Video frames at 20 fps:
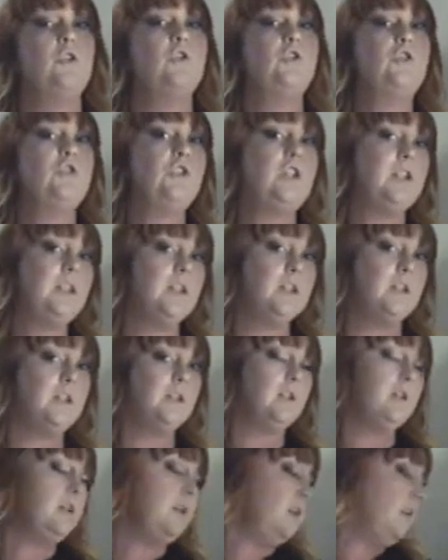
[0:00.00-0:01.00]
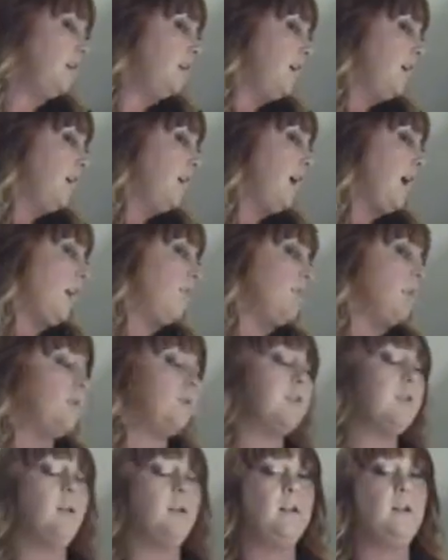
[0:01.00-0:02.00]
shear, and
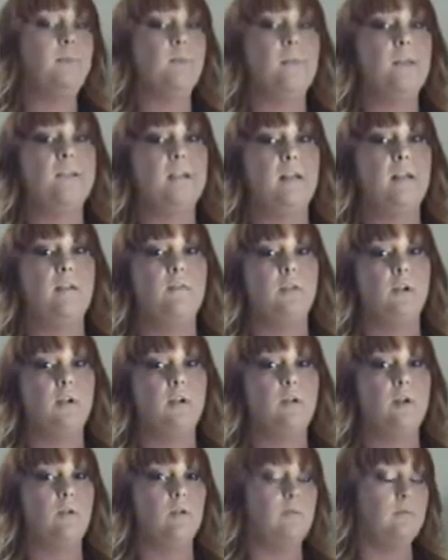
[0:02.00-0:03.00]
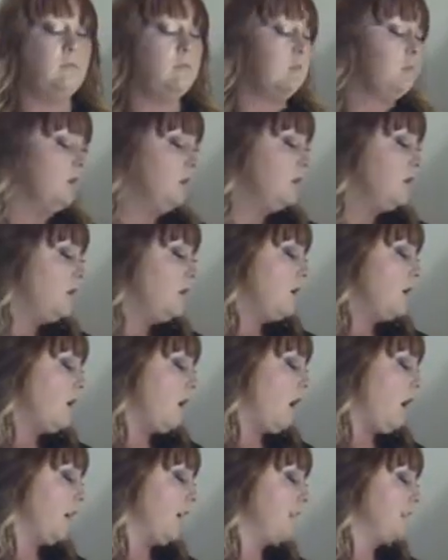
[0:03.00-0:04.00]
then 30% of our tone.
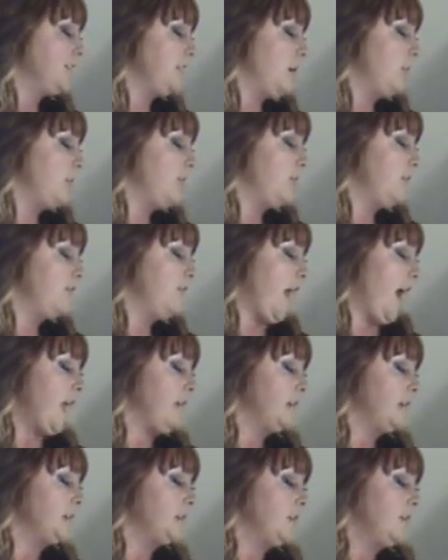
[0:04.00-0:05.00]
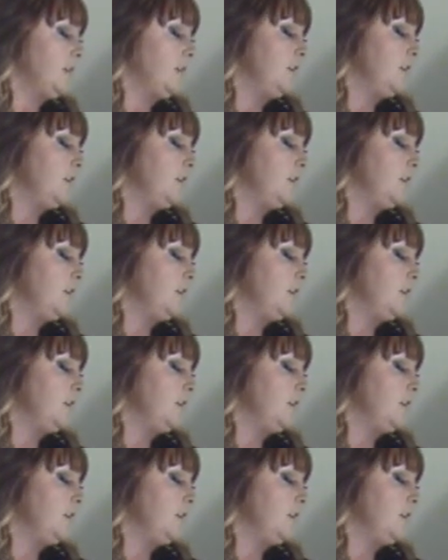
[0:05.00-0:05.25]
Our example of that is a